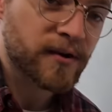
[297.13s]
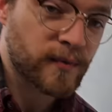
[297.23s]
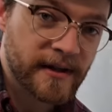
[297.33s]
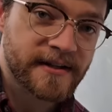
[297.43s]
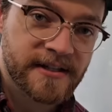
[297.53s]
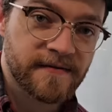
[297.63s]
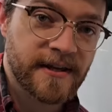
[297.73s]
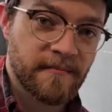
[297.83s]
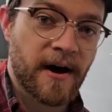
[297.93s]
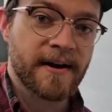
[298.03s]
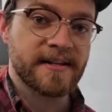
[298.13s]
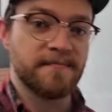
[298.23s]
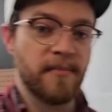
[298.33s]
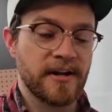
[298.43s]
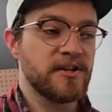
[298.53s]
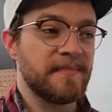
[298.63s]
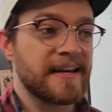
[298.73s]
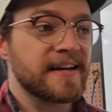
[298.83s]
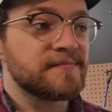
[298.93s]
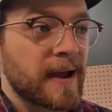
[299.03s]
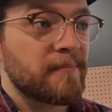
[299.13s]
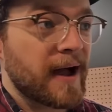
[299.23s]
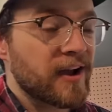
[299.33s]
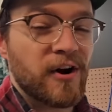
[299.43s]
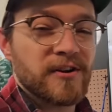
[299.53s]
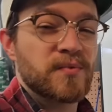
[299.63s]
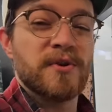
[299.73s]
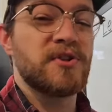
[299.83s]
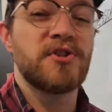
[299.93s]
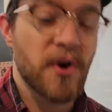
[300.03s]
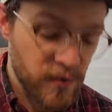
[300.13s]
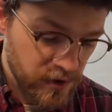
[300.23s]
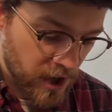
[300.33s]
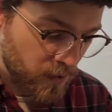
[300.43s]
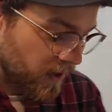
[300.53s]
a relatively modest budget because my buy cost was so low